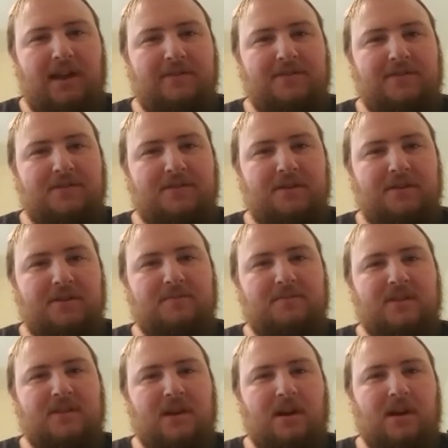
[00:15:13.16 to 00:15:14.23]

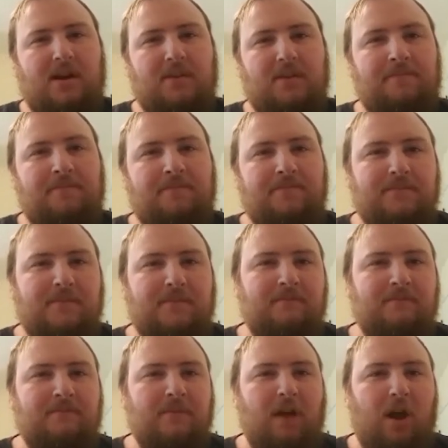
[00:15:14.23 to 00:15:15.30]
streams.
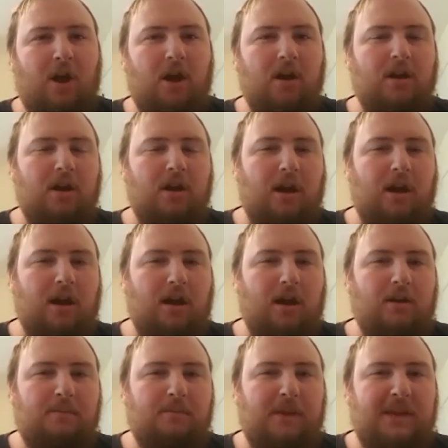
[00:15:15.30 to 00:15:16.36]
Our
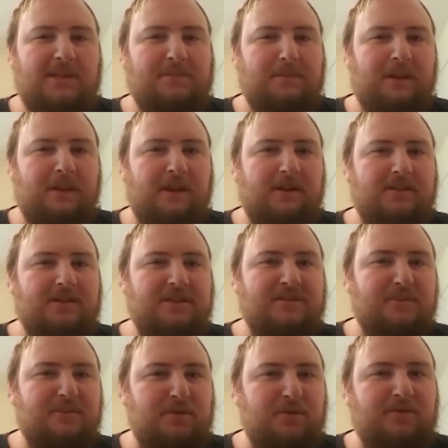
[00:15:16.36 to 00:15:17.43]
bass player just
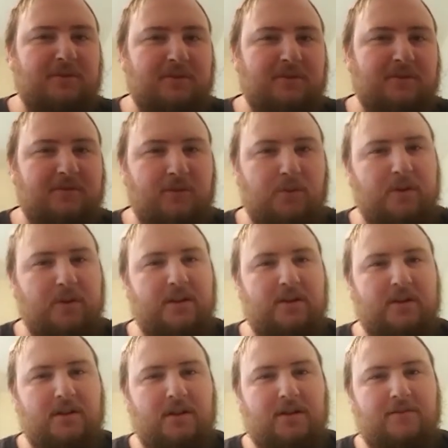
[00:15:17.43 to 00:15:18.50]
moved to
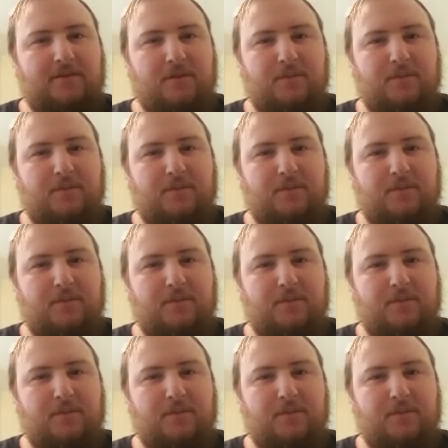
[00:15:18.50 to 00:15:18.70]
Florida a few